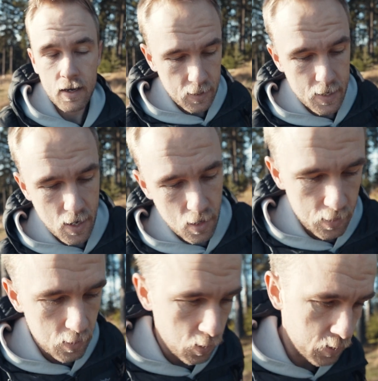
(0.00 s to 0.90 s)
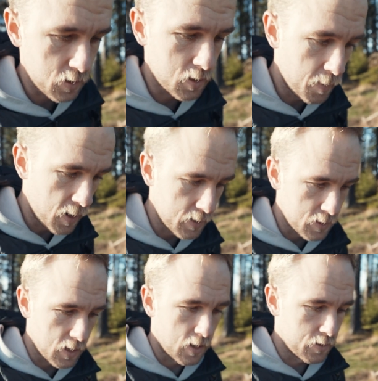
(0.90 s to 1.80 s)
Now there are lots of
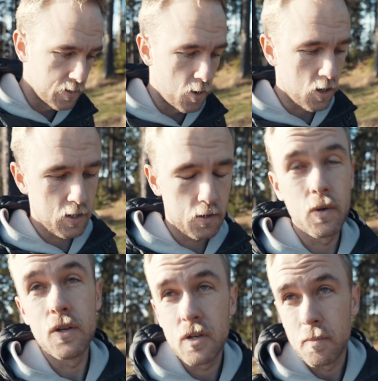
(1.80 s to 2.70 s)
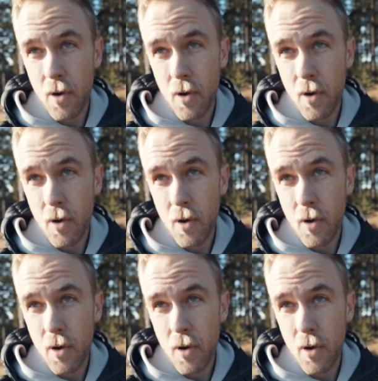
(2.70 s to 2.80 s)
simulators out on the market where you can